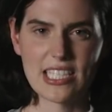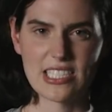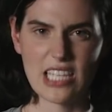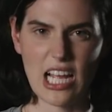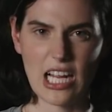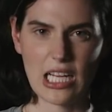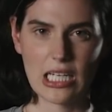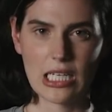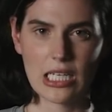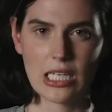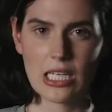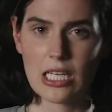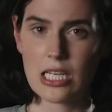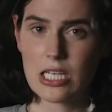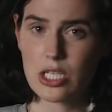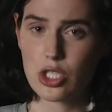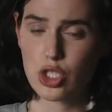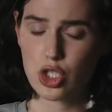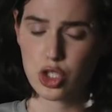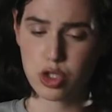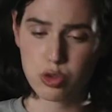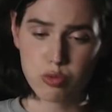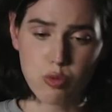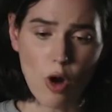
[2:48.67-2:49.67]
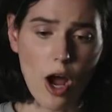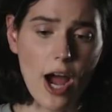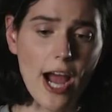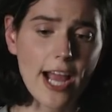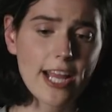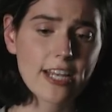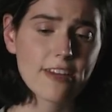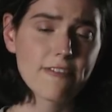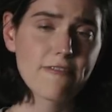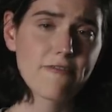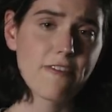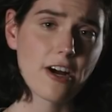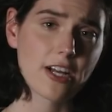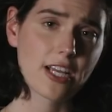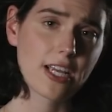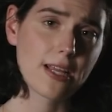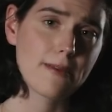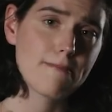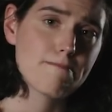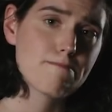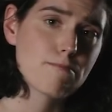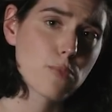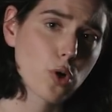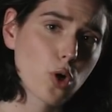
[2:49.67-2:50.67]
is like trying to
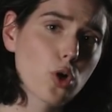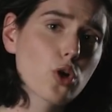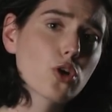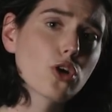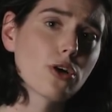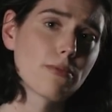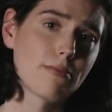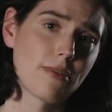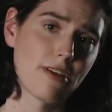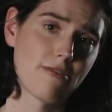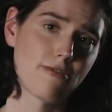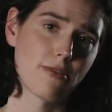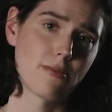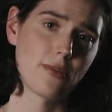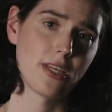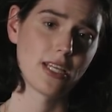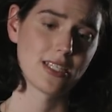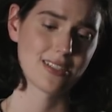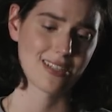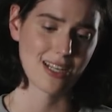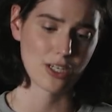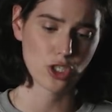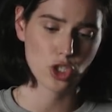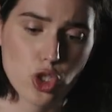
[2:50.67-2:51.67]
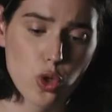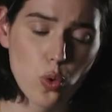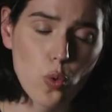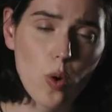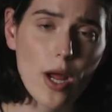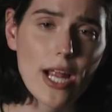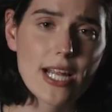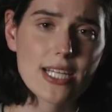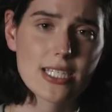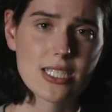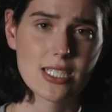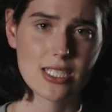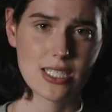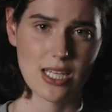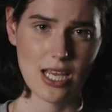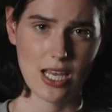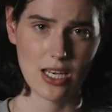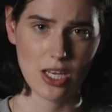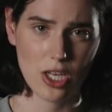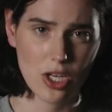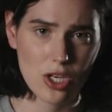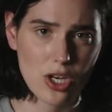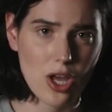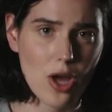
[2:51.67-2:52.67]
fucking murder me from the inside,
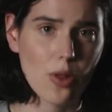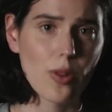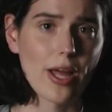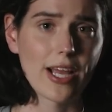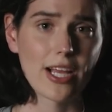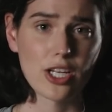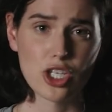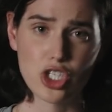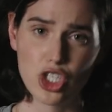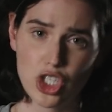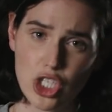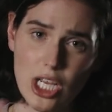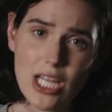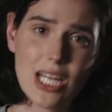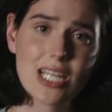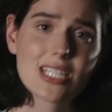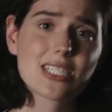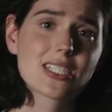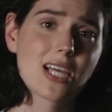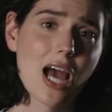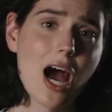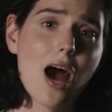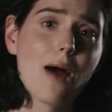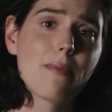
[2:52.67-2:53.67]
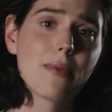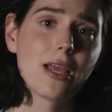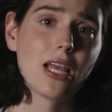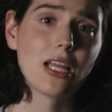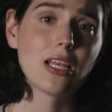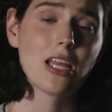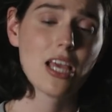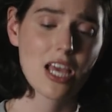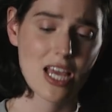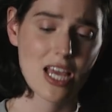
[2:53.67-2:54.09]
twisted, like a shit is coming.